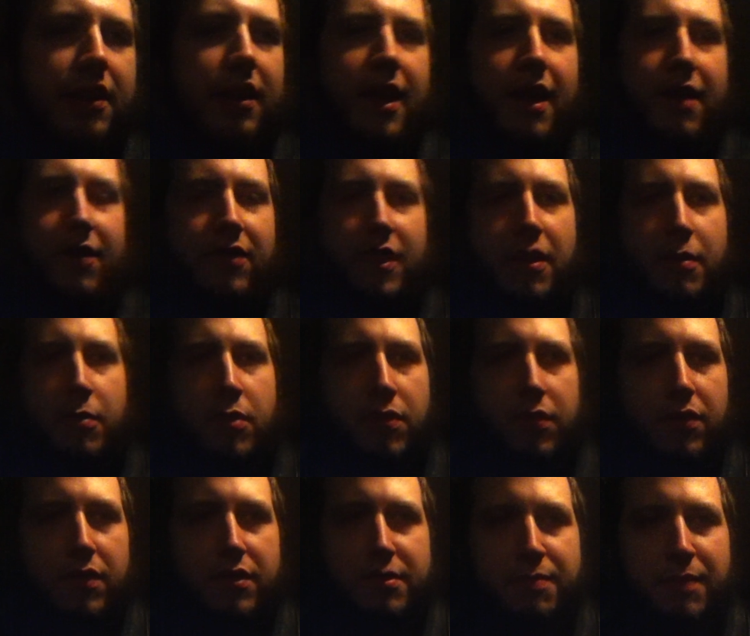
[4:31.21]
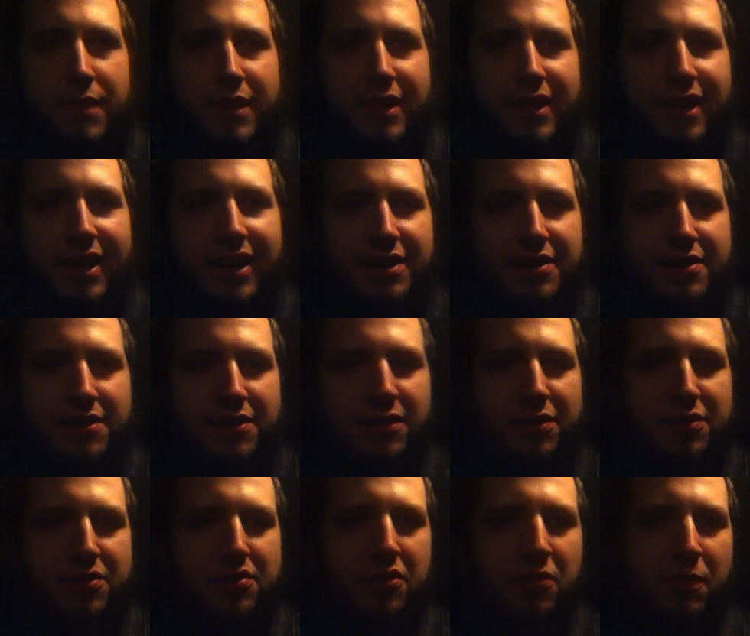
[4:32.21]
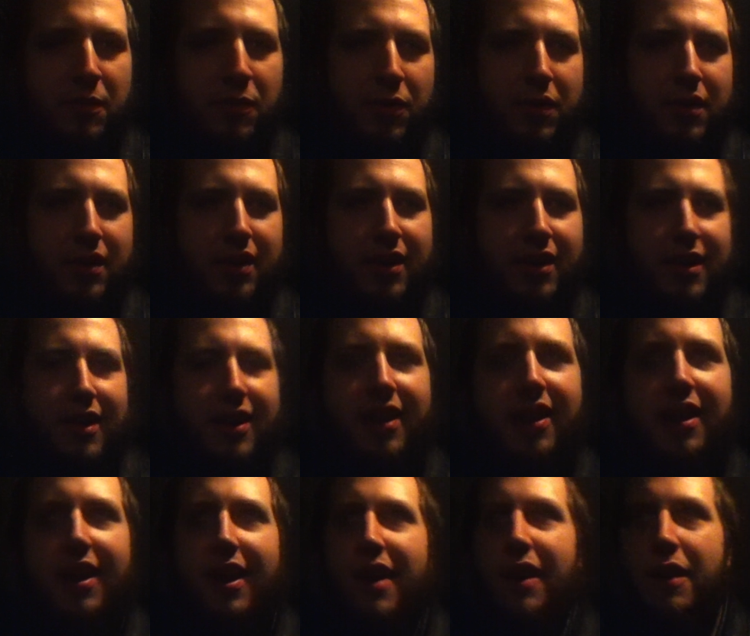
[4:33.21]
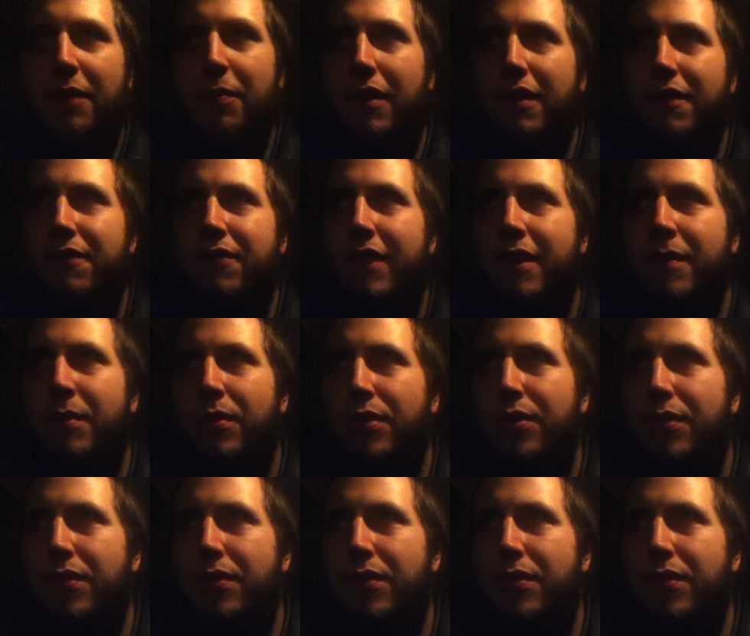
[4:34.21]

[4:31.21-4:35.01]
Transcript: You're gonna have to come over and spend the night That's so you can show me where the v. heck my Fable